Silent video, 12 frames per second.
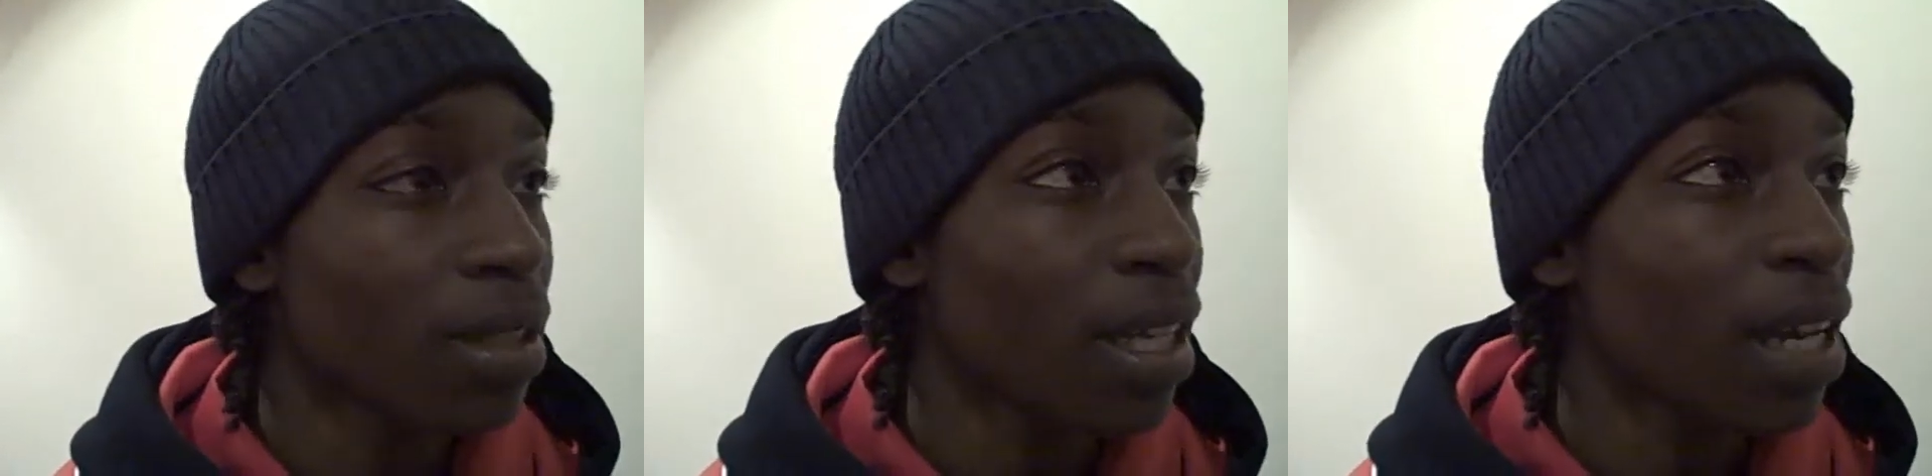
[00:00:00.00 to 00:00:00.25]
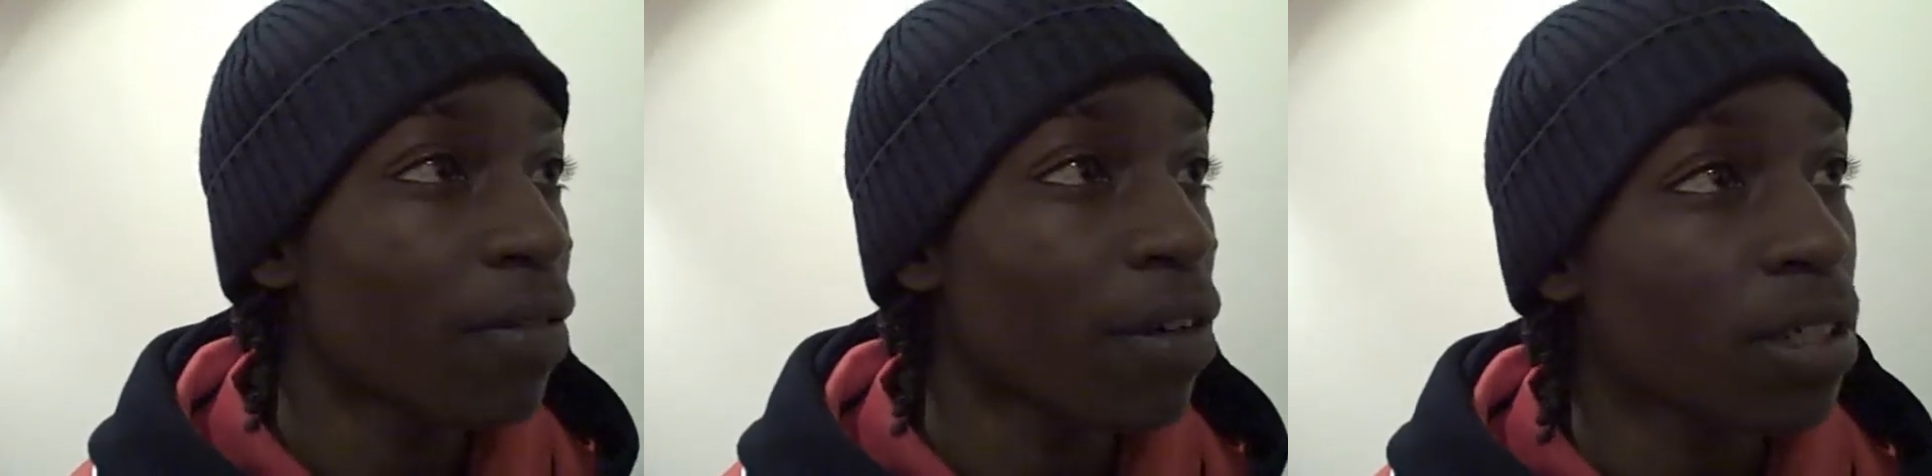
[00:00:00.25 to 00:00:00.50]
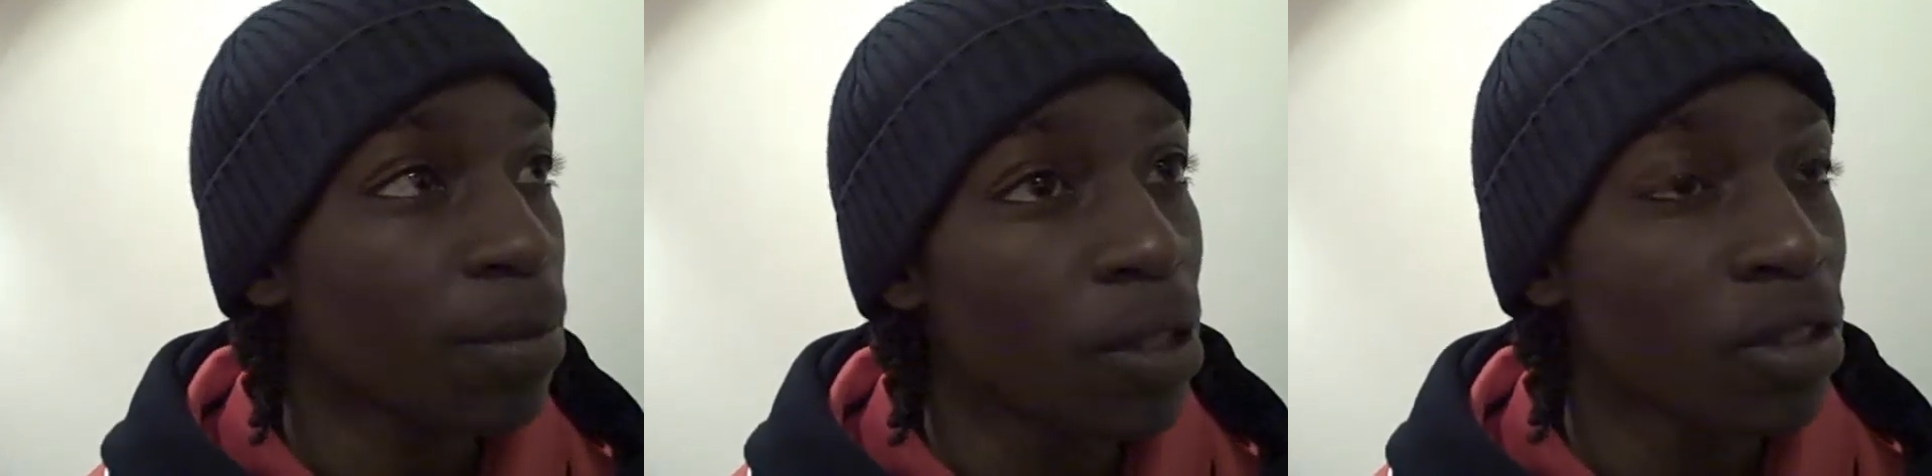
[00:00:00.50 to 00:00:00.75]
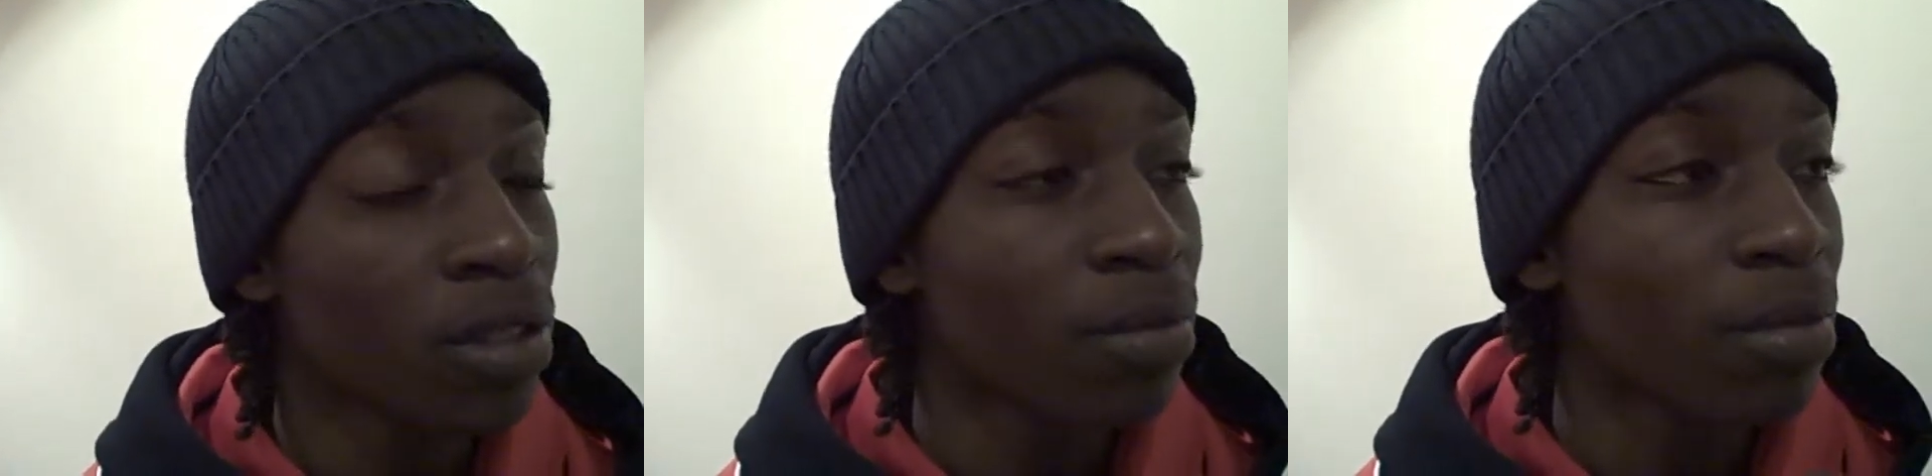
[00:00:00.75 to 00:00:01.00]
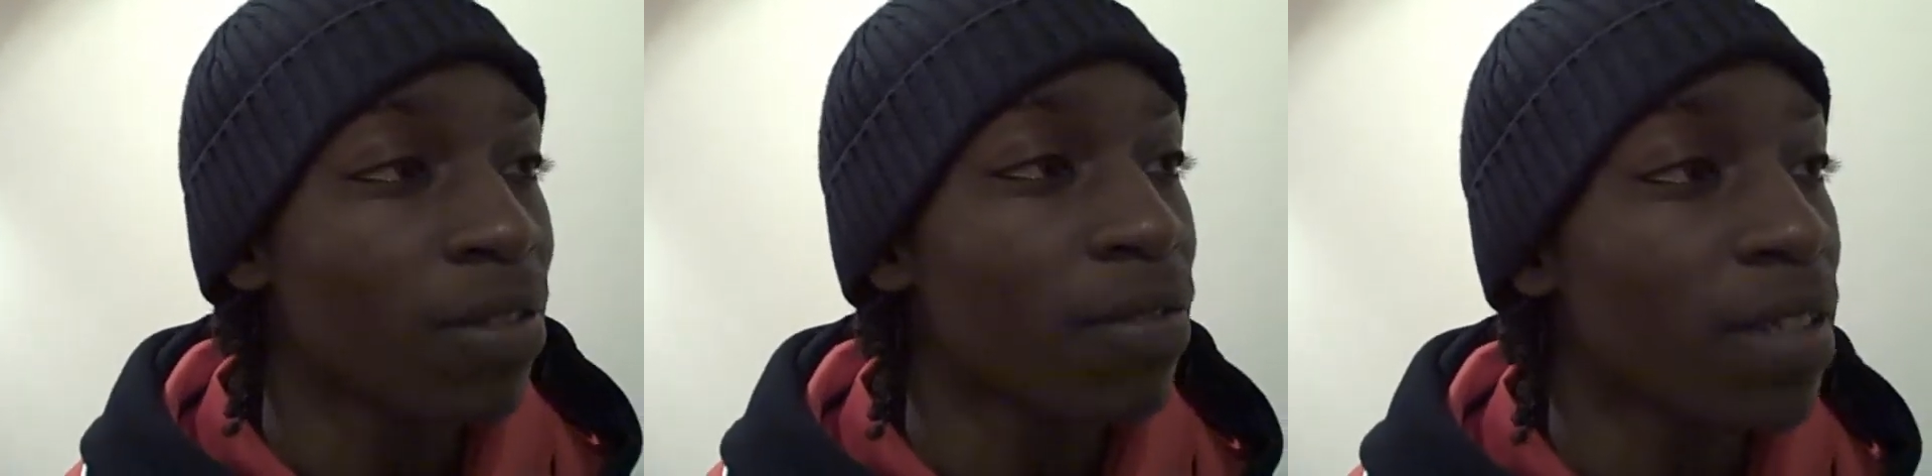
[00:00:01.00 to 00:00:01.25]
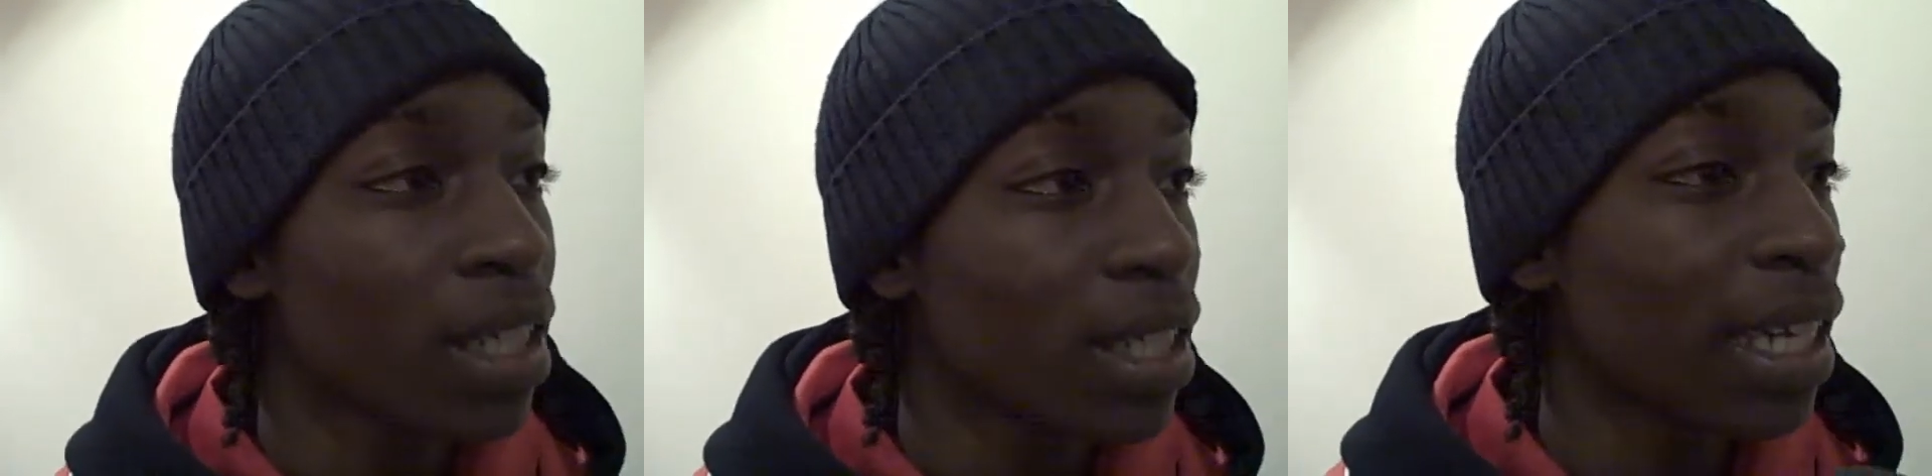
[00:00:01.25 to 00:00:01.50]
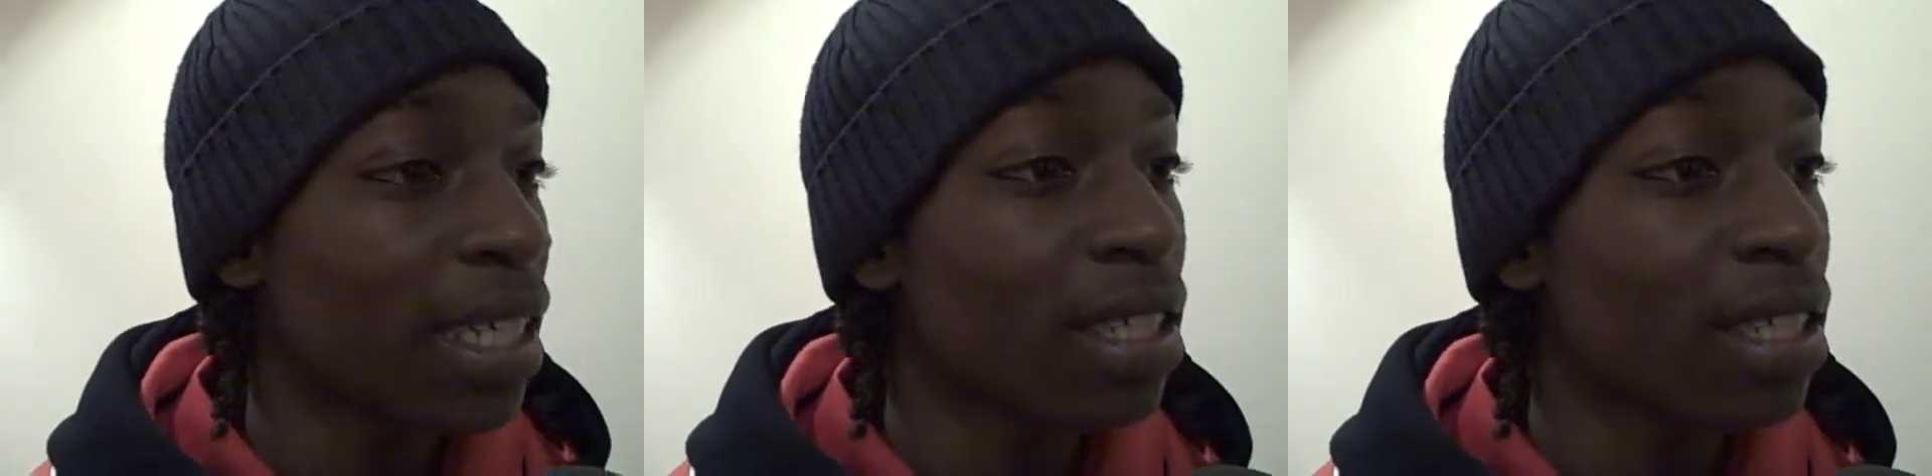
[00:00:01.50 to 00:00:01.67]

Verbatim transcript: after I spoke to him briefly, and, that,